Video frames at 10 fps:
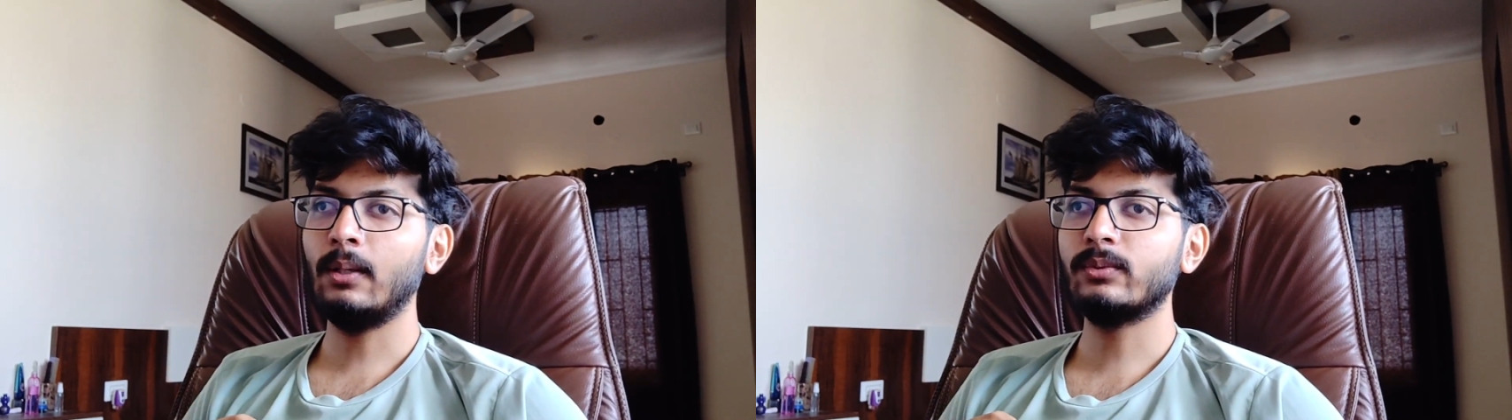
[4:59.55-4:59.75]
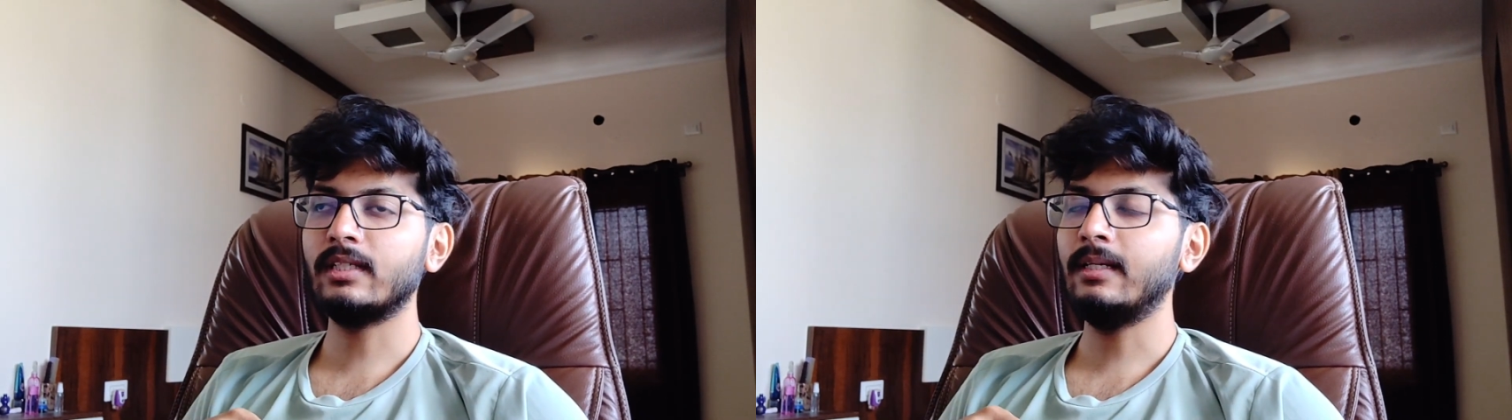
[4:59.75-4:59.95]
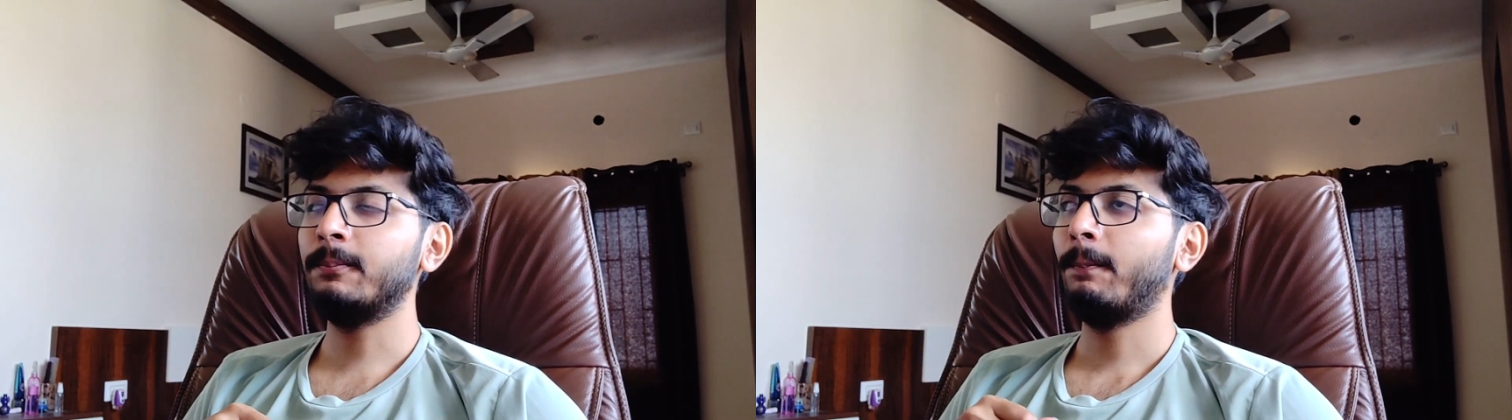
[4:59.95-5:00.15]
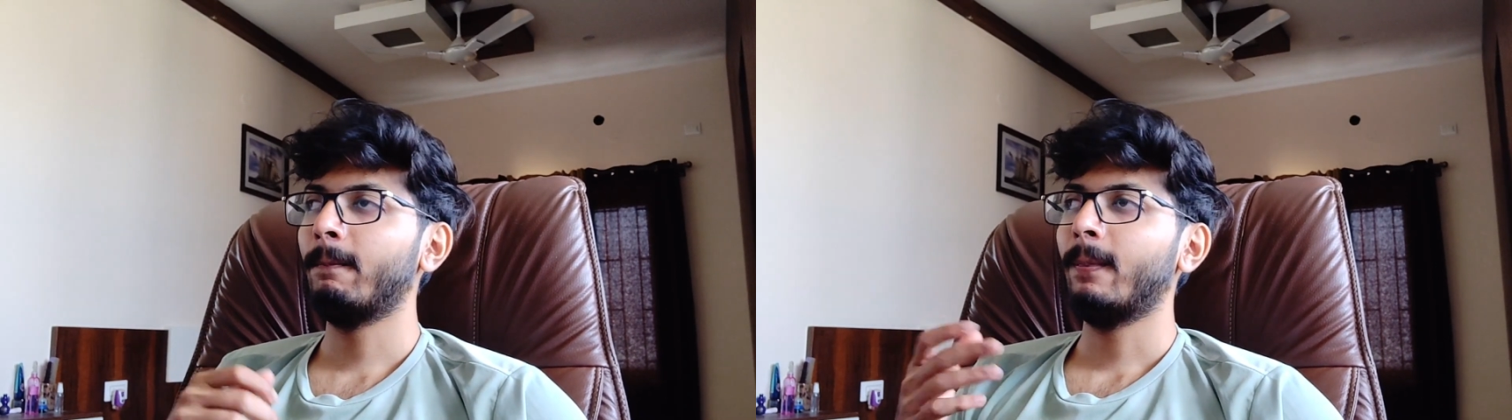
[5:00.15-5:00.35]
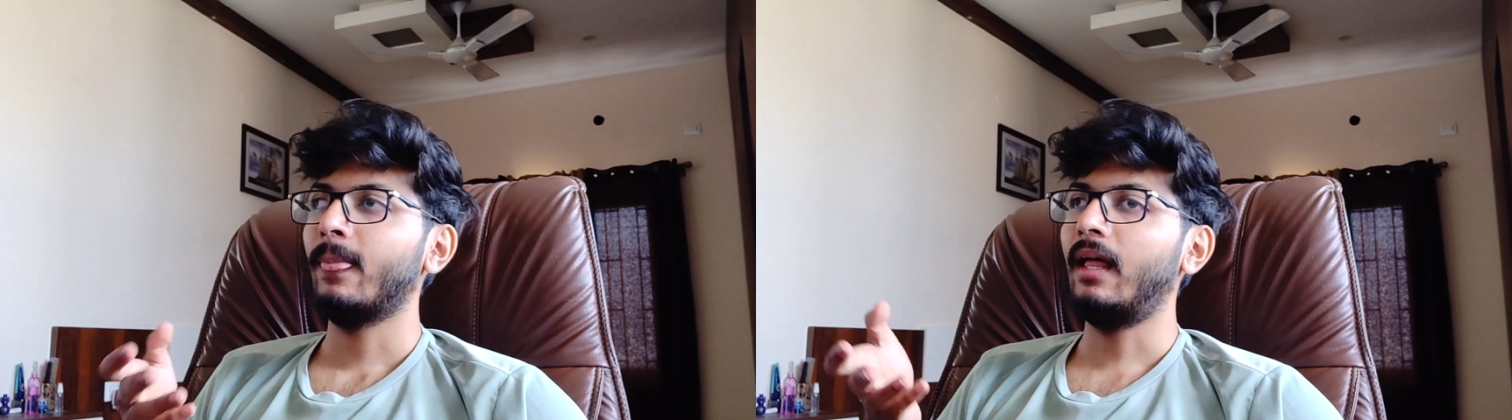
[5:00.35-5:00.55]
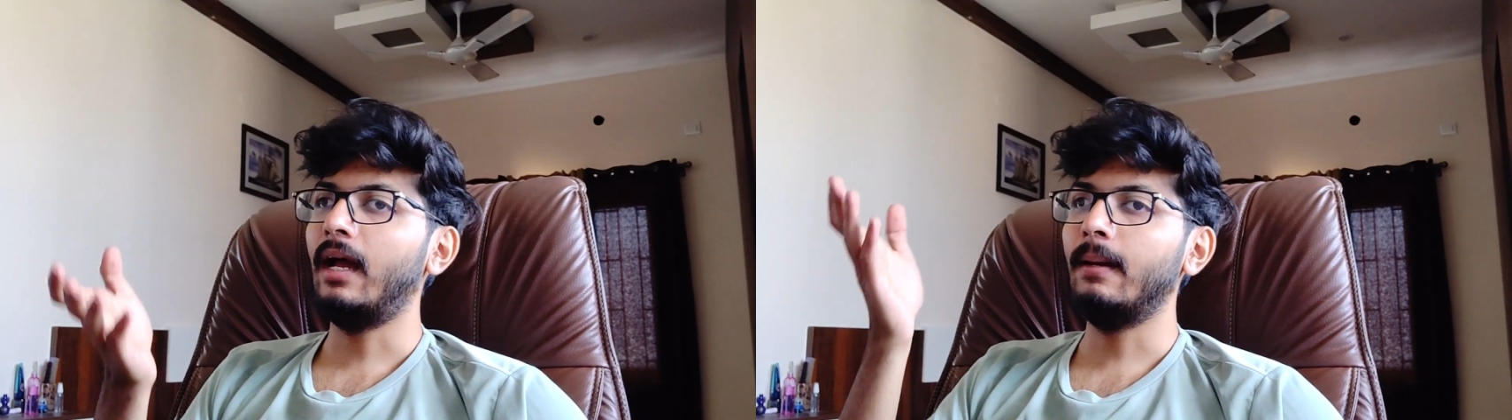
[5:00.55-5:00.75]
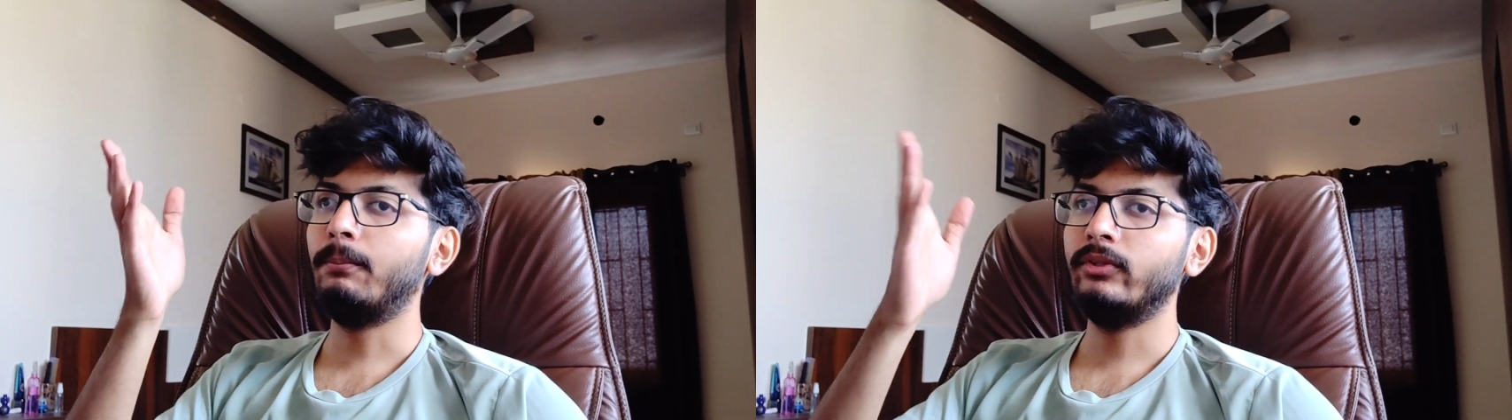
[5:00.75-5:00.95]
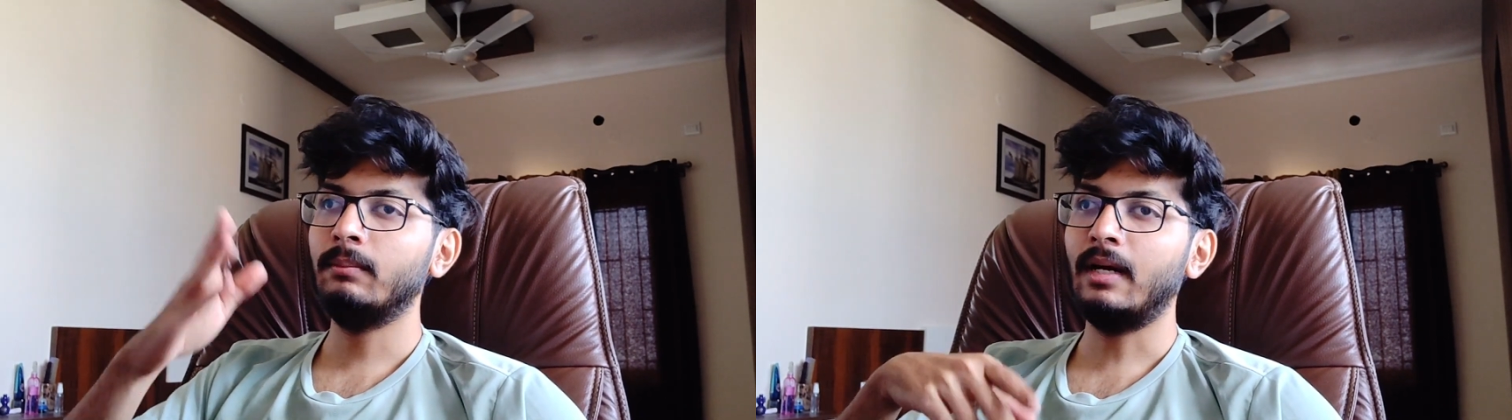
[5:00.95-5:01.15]
outside. I
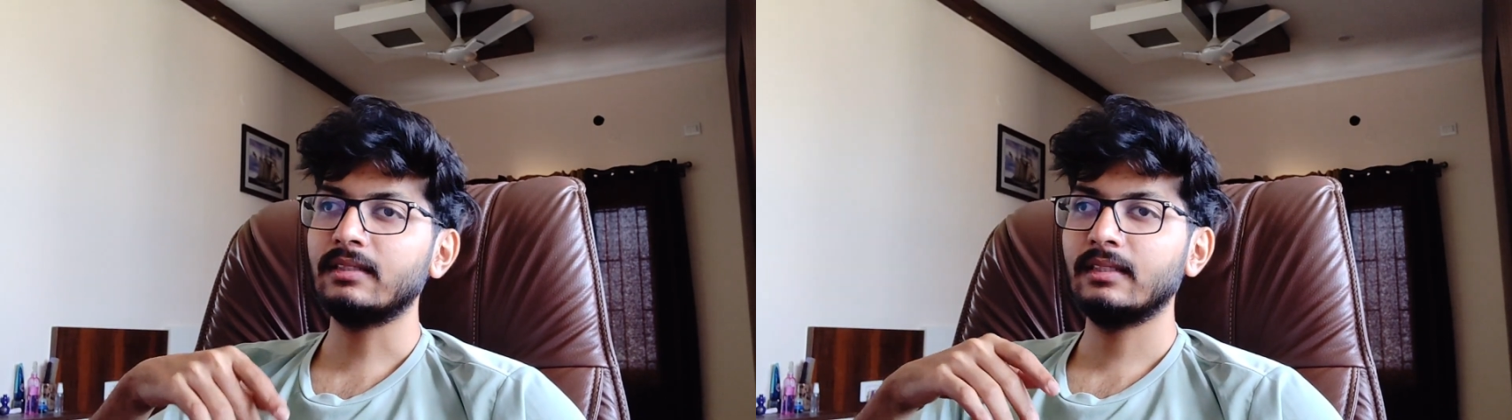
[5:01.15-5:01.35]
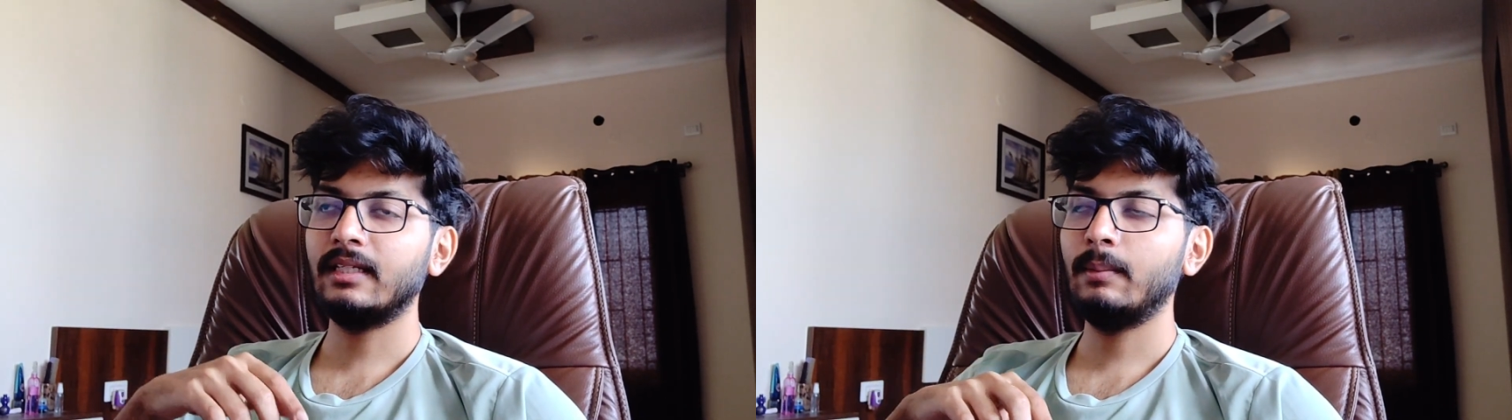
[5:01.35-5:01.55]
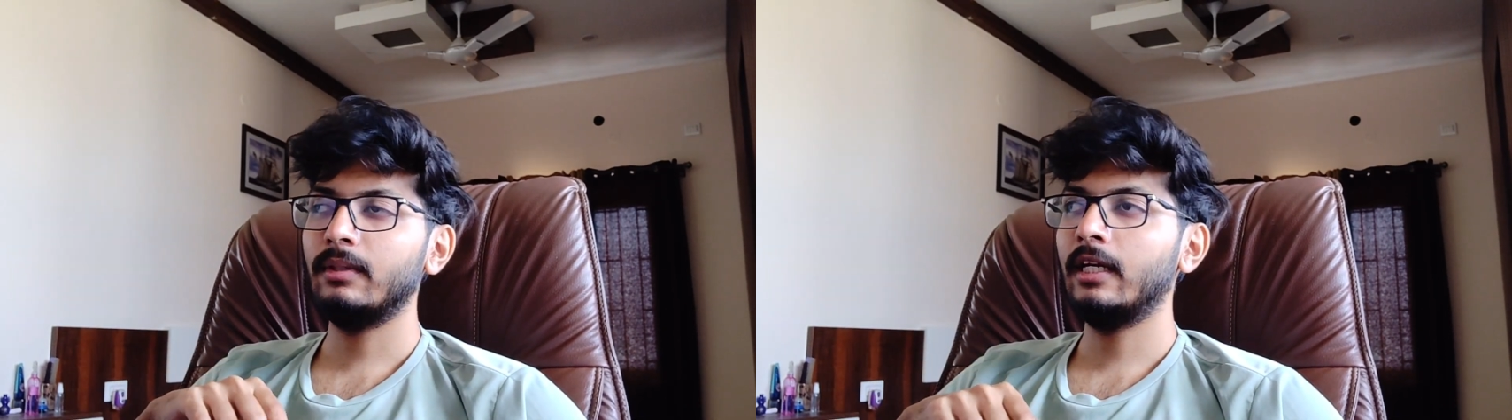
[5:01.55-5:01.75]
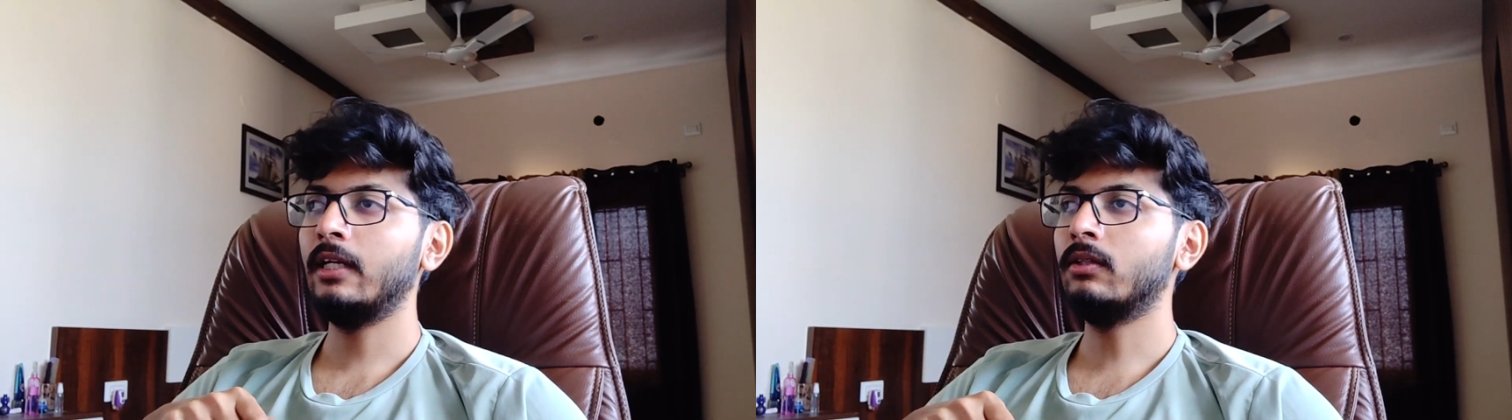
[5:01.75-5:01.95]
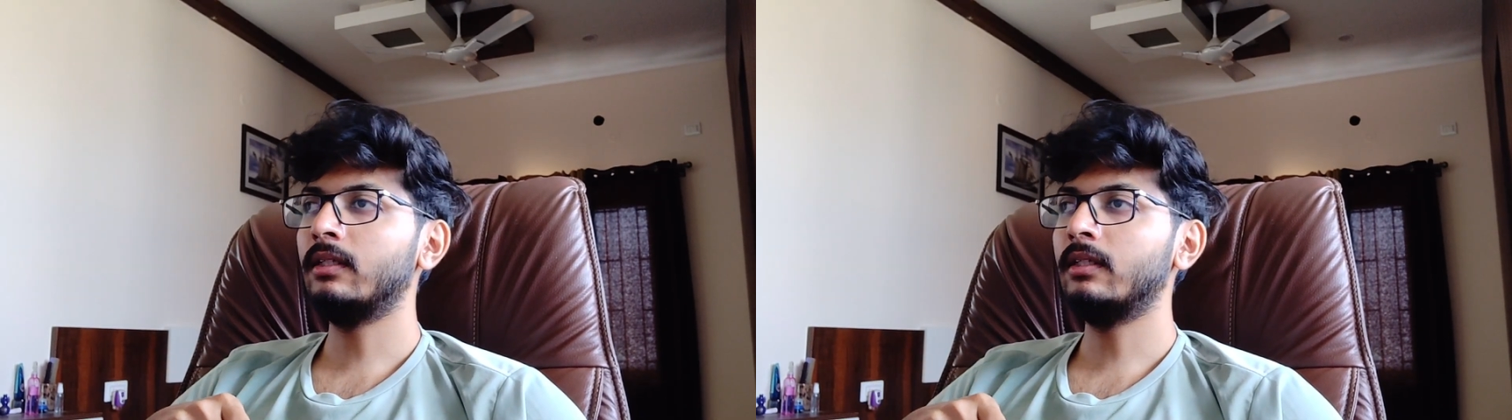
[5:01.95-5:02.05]
put the masking tape again